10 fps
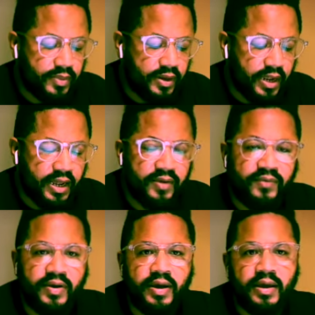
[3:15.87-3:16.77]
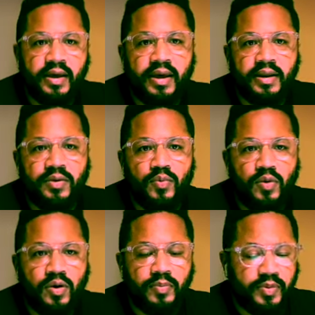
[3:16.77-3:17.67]
that I've had to
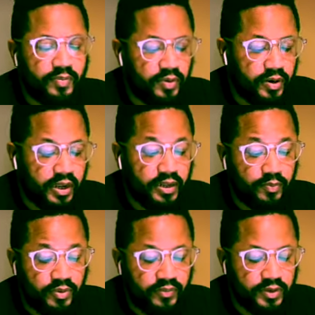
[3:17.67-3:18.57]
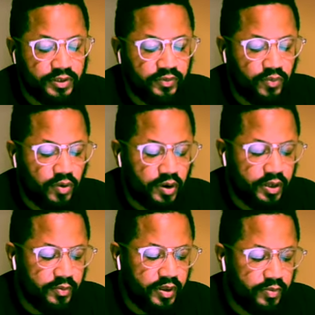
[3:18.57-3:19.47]
walk people or had the privilege of
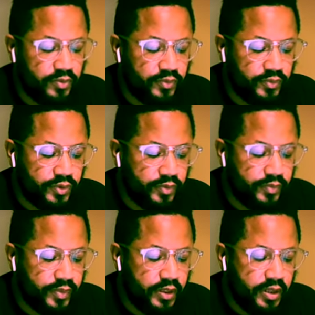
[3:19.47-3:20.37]
walking people through,